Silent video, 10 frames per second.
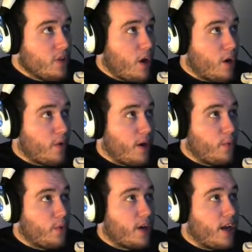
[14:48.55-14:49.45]

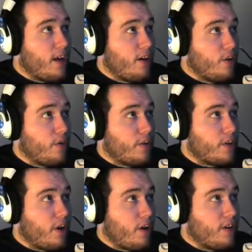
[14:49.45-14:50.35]
Alright, we're going to head on over
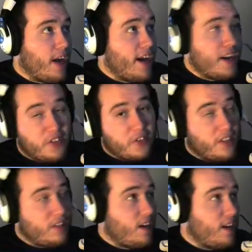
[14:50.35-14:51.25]
to the garden. I
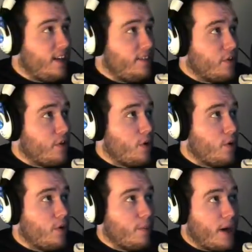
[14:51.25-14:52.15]
actually did not even
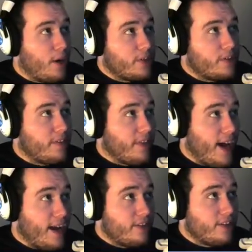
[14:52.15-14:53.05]
know about
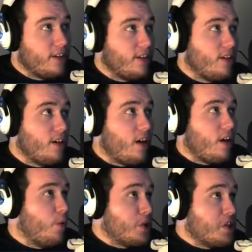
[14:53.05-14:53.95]
that
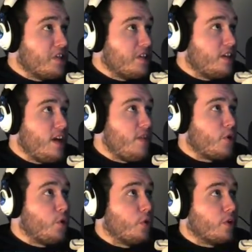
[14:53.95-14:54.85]
which is
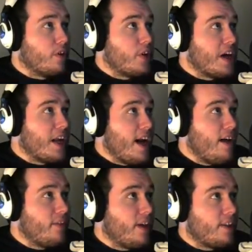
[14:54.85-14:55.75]
even cooler. You're gonna
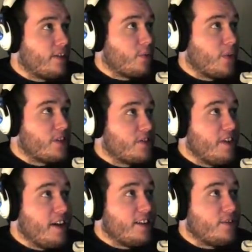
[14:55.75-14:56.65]
have like the rich,
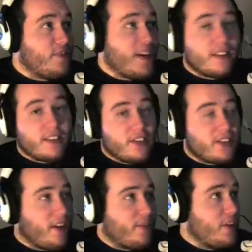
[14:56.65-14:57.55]
nice, fancy
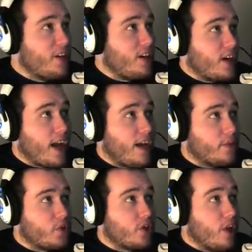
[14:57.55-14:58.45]
stuff, and then you're gonna
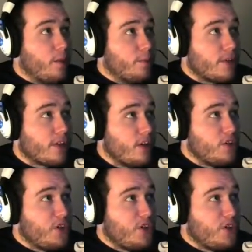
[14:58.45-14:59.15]
have slums.